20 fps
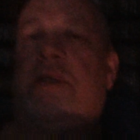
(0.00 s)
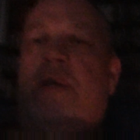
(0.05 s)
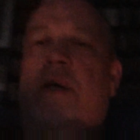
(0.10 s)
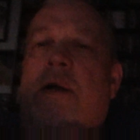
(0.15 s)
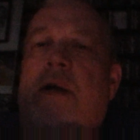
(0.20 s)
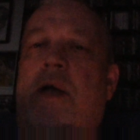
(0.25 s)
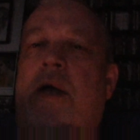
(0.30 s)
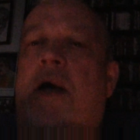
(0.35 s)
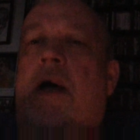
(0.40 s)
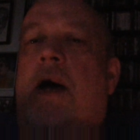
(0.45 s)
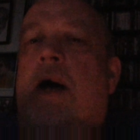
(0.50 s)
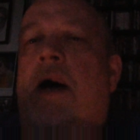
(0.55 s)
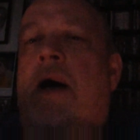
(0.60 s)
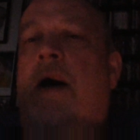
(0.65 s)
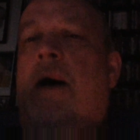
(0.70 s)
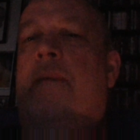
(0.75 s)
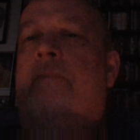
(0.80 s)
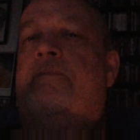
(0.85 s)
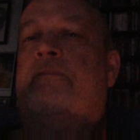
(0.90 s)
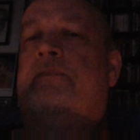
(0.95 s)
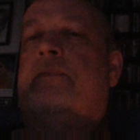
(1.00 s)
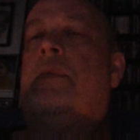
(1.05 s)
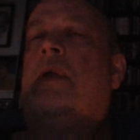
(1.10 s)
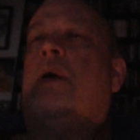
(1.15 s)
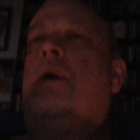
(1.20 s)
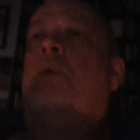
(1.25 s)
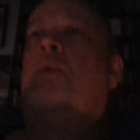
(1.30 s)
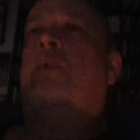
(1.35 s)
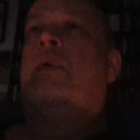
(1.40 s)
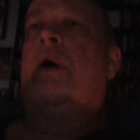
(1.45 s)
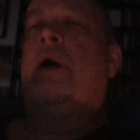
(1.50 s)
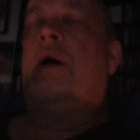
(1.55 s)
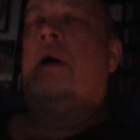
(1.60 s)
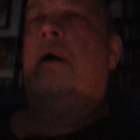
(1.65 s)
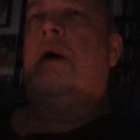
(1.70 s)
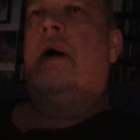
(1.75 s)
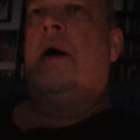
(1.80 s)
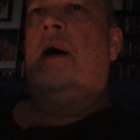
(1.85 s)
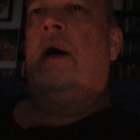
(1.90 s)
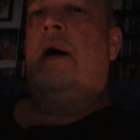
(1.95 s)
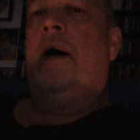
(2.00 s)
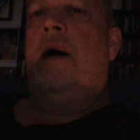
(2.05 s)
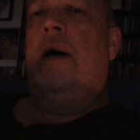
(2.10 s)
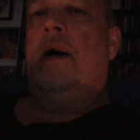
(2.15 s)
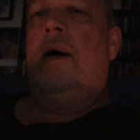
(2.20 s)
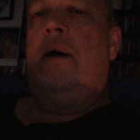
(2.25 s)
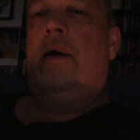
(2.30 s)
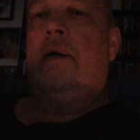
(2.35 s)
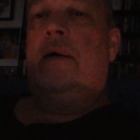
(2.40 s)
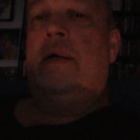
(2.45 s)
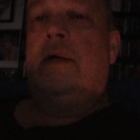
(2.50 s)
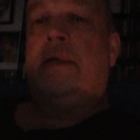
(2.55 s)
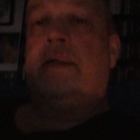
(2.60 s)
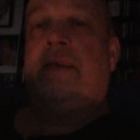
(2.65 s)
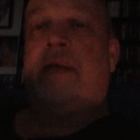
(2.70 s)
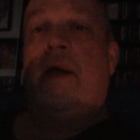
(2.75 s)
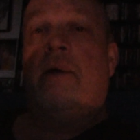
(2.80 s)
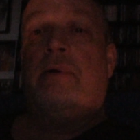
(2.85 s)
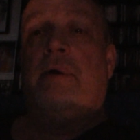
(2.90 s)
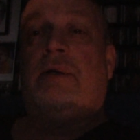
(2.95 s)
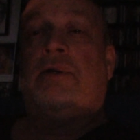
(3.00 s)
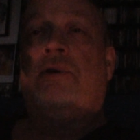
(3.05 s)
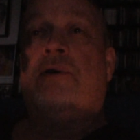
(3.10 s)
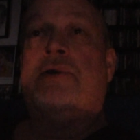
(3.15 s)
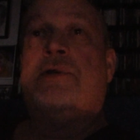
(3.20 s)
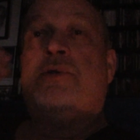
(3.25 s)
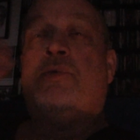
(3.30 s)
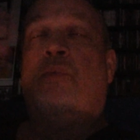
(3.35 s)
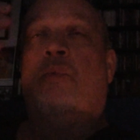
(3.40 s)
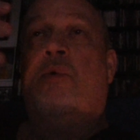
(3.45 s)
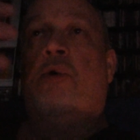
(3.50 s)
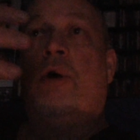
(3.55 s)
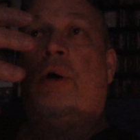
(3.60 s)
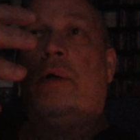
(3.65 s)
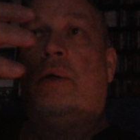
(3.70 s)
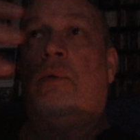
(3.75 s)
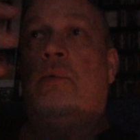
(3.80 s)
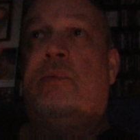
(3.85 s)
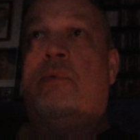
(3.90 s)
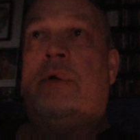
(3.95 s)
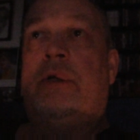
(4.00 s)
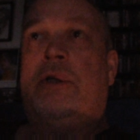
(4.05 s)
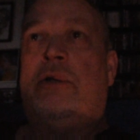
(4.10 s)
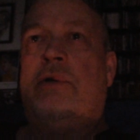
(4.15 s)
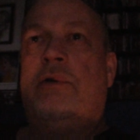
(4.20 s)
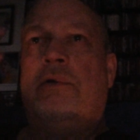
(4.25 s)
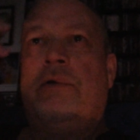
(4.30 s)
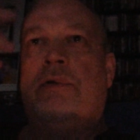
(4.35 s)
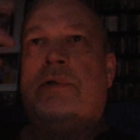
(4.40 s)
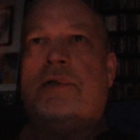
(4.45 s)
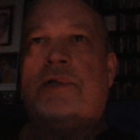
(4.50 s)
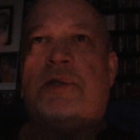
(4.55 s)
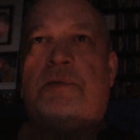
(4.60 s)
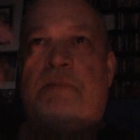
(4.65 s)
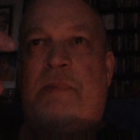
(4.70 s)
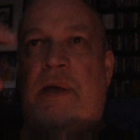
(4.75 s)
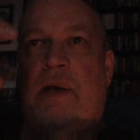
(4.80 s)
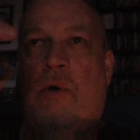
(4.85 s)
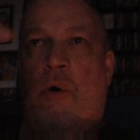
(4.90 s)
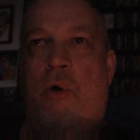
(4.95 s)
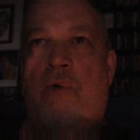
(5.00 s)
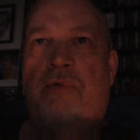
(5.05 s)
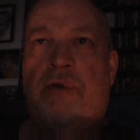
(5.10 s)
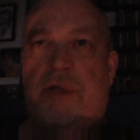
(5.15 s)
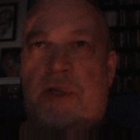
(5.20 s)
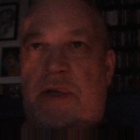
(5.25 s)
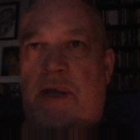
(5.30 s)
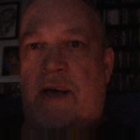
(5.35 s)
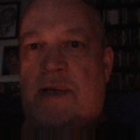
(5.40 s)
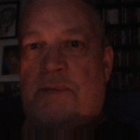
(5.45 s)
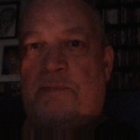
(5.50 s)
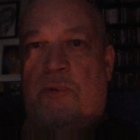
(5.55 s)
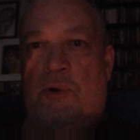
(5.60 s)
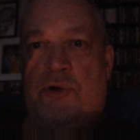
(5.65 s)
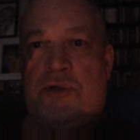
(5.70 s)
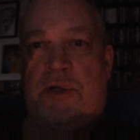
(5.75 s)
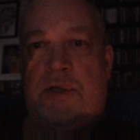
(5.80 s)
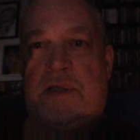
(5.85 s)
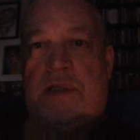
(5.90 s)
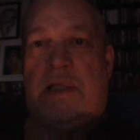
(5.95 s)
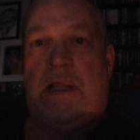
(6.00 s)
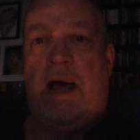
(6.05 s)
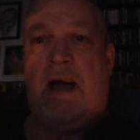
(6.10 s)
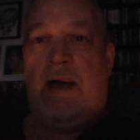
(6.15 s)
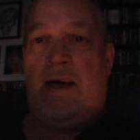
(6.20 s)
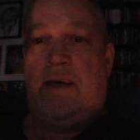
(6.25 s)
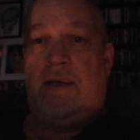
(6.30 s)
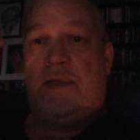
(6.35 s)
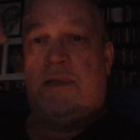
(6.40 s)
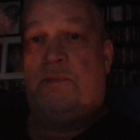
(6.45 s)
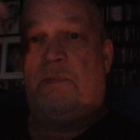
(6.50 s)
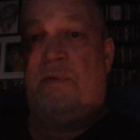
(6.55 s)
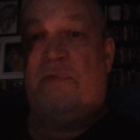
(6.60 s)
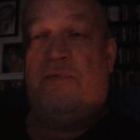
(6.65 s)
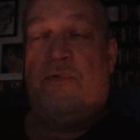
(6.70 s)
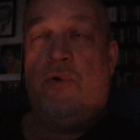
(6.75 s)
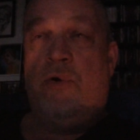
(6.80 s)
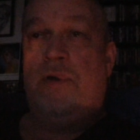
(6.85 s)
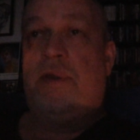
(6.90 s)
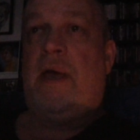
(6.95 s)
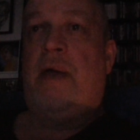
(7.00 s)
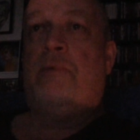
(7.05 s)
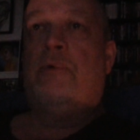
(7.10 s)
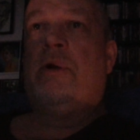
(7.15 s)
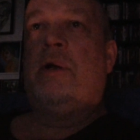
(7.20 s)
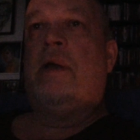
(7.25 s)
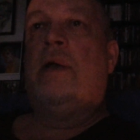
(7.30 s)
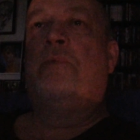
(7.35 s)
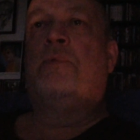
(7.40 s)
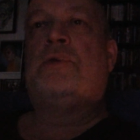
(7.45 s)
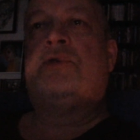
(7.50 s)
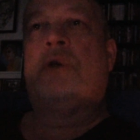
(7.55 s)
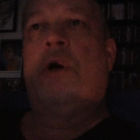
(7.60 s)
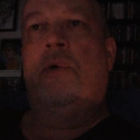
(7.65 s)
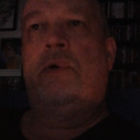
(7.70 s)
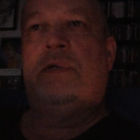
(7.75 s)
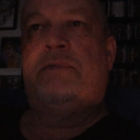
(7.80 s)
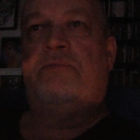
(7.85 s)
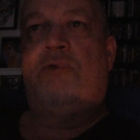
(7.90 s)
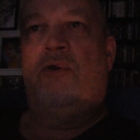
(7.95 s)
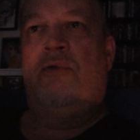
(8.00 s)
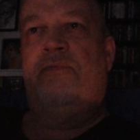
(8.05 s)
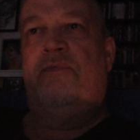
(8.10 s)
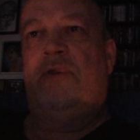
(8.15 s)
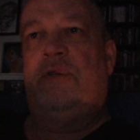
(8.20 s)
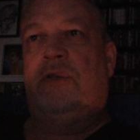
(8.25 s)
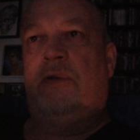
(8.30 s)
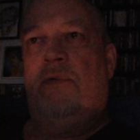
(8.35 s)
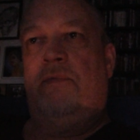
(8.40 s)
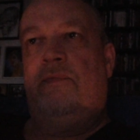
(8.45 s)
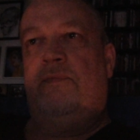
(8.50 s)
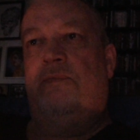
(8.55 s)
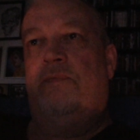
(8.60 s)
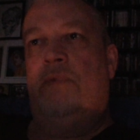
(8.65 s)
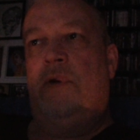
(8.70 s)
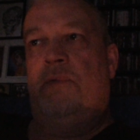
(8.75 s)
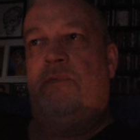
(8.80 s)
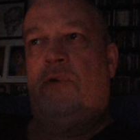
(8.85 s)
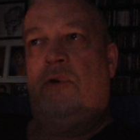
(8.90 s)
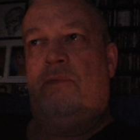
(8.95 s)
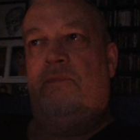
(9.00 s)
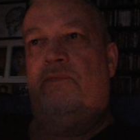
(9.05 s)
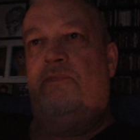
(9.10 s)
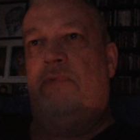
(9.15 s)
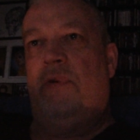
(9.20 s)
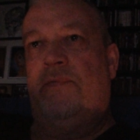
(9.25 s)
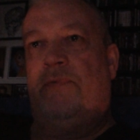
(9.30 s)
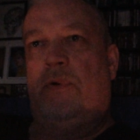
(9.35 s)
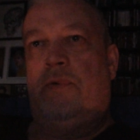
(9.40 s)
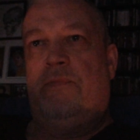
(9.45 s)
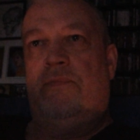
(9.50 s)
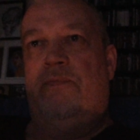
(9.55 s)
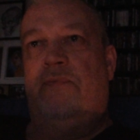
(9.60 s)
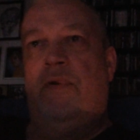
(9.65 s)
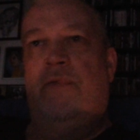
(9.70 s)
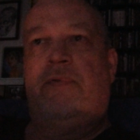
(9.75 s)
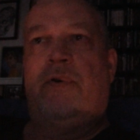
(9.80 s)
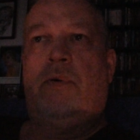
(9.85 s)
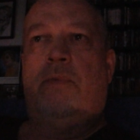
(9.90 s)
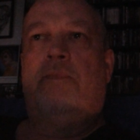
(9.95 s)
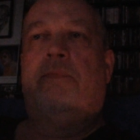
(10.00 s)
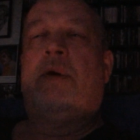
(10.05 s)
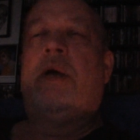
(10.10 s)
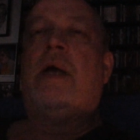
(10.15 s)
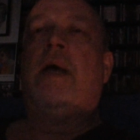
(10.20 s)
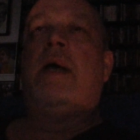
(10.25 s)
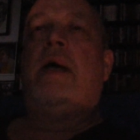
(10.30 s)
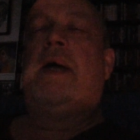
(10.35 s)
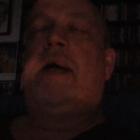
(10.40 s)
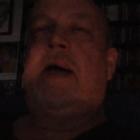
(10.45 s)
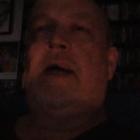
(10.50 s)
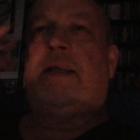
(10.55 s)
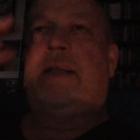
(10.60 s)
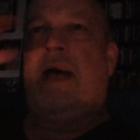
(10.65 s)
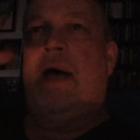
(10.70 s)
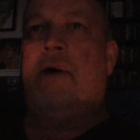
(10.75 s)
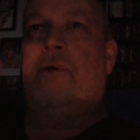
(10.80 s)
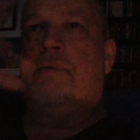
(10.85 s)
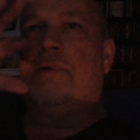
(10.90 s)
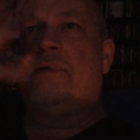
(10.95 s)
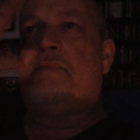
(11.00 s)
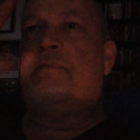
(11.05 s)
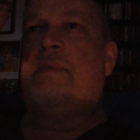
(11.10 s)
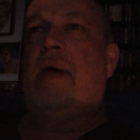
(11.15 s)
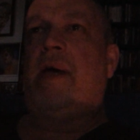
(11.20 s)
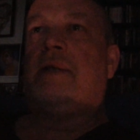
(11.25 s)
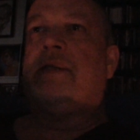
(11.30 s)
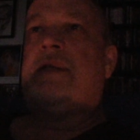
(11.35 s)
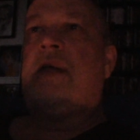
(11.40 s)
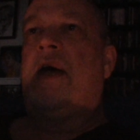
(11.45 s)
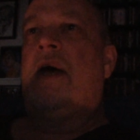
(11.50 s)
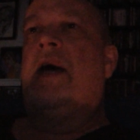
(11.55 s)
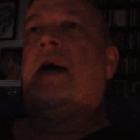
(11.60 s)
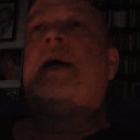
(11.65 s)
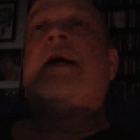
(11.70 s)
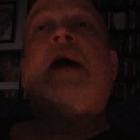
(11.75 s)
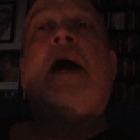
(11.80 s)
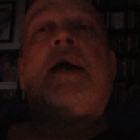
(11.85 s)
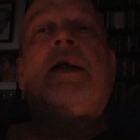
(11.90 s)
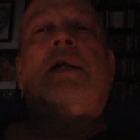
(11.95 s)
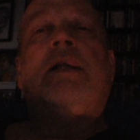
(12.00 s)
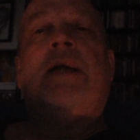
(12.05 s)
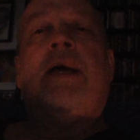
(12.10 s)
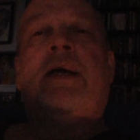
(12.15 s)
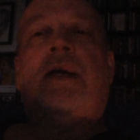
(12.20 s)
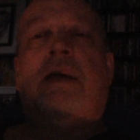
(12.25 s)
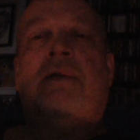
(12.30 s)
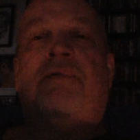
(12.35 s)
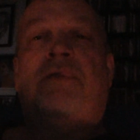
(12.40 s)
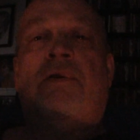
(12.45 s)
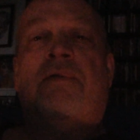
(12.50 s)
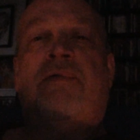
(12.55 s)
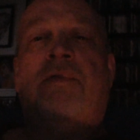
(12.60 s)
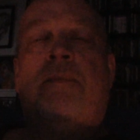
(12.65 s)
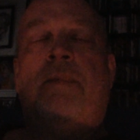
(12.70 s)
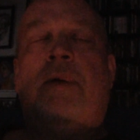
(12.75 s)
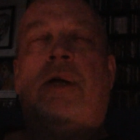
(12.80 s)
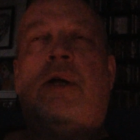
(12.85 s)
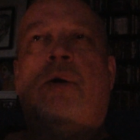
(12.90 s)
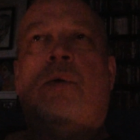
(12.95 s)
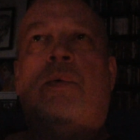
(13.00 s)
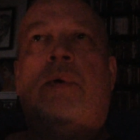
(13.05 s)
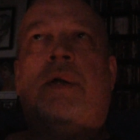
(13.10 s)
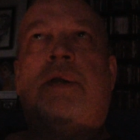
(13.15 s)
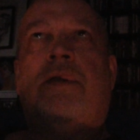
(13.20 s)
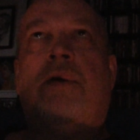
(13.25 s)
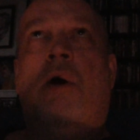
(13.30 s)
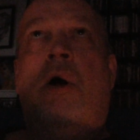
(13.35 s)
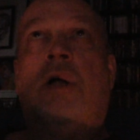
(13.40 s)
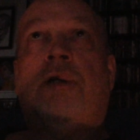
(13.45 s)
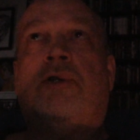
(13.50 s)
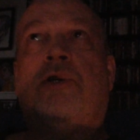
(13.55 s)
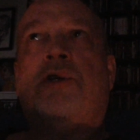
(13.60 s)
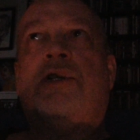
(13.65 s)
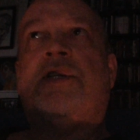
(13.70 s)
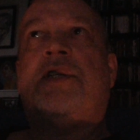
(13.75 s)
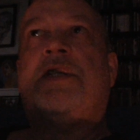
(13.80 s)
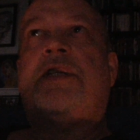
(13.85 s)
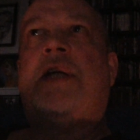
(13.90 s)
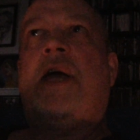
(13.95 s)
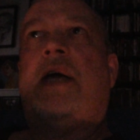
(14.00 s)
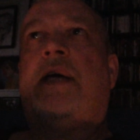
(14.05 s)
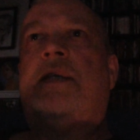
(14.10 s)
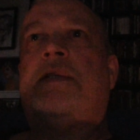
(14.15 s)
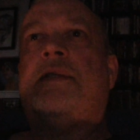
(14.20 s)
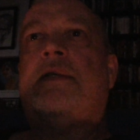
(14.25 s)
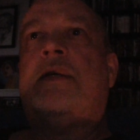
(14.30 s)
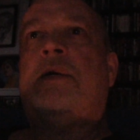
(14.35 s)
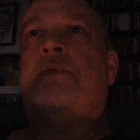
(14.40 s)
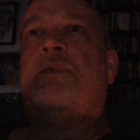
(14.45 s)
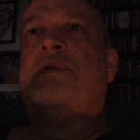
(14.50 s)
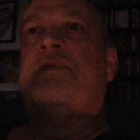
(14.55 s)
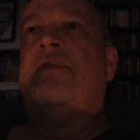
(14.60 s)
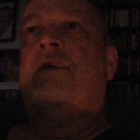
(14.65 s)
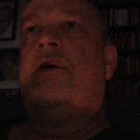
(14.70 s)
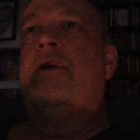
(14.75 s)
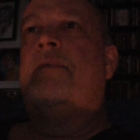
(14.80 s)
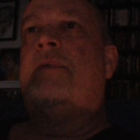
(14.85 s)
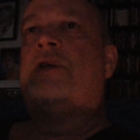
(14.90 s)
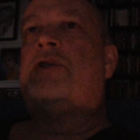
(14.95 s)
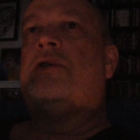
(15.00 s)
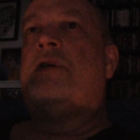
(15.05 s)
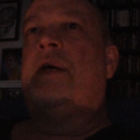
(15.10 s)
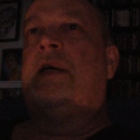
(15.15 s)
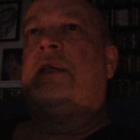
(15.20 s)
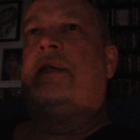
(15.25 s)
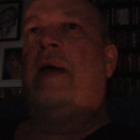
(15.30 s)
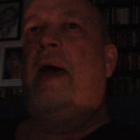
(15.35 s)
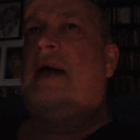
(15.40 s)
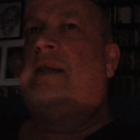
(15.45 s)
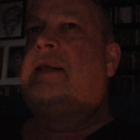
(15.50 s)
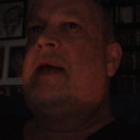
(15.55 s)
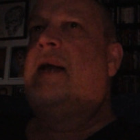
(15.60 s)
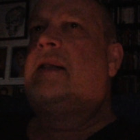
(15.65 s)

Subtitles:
there, where characters would speak over the next person's lines before they were. It was always boom, fa-dum, fa-boom, fa-boom, fa-boom. And now it was mixed. Kind of like if you're familiar with Altered States. It was very much like that.